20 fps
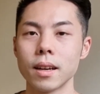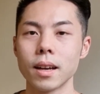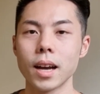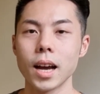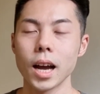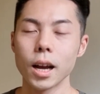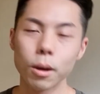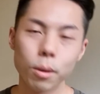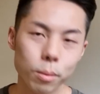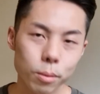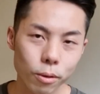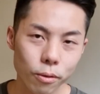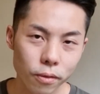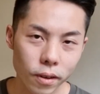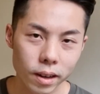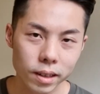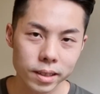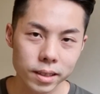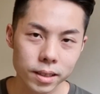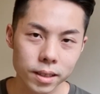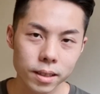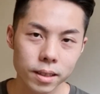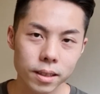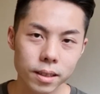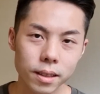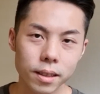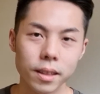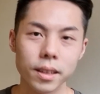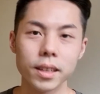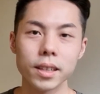I hope you find
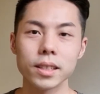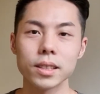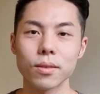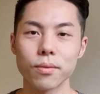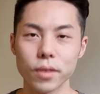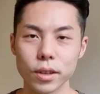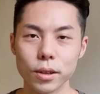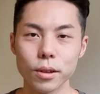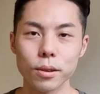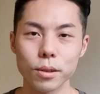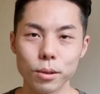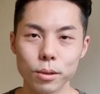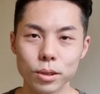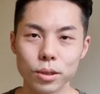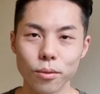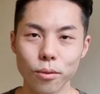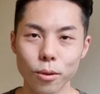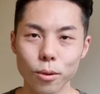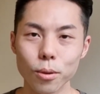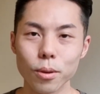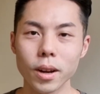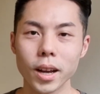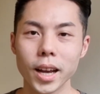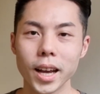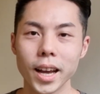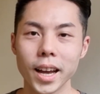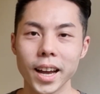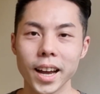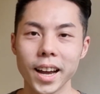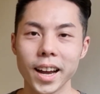this video useful,
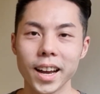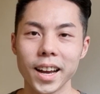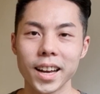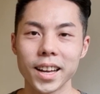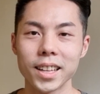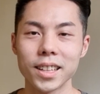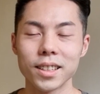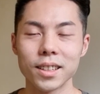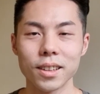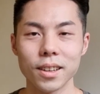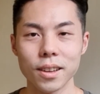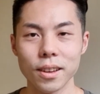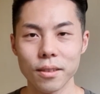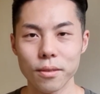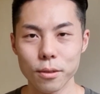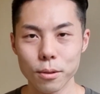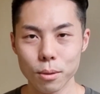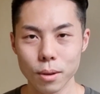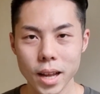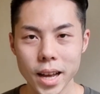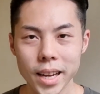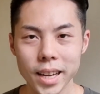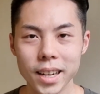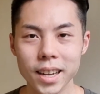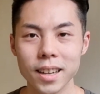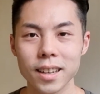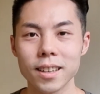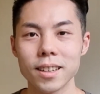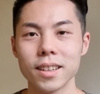and if you like,